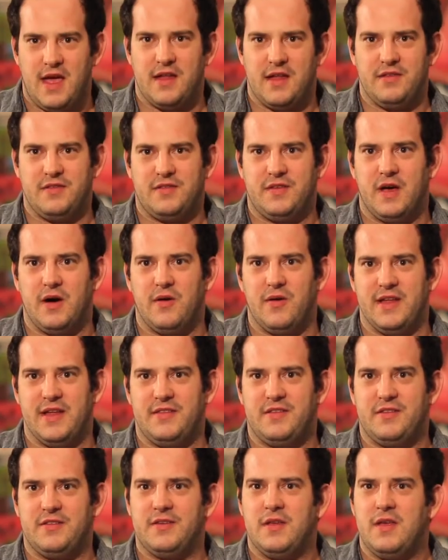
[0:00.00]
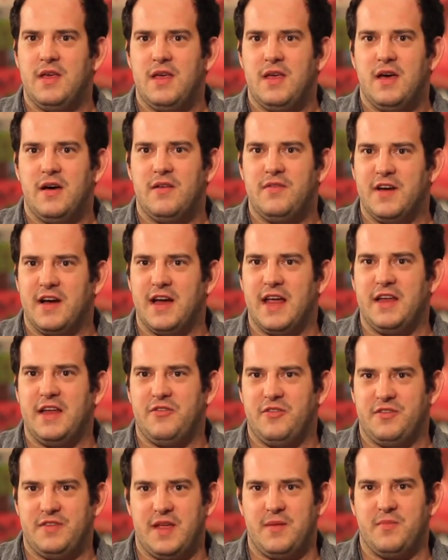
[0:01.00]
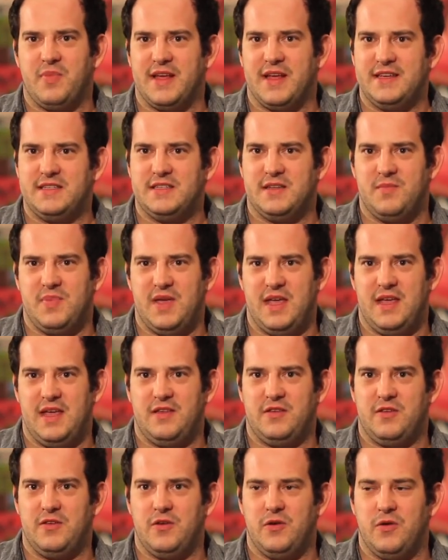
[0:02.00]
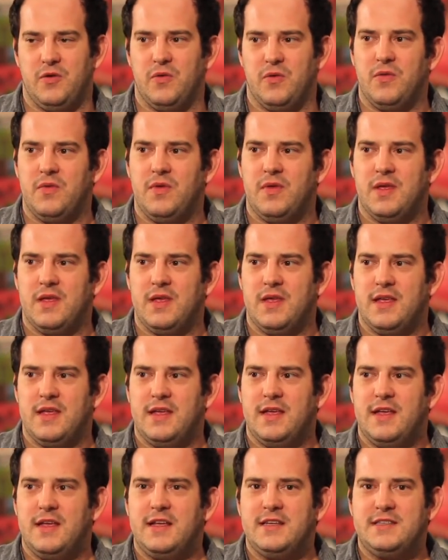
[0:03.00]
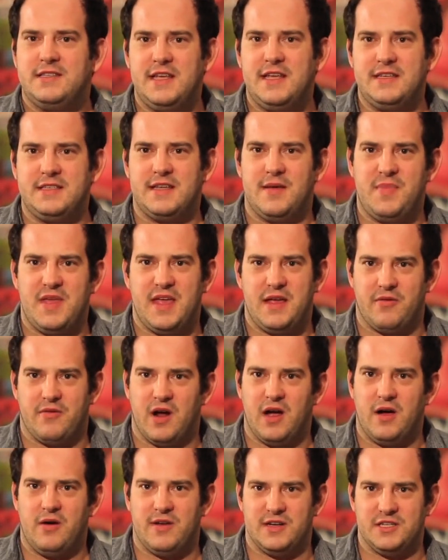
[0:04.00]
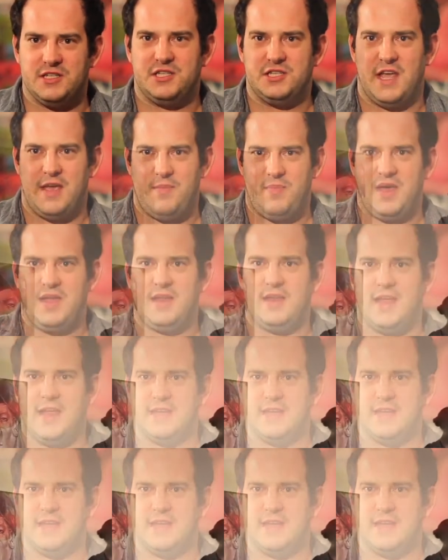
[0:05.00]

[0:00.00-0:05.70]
And so it's a very interesting place to be to see something grow and shape it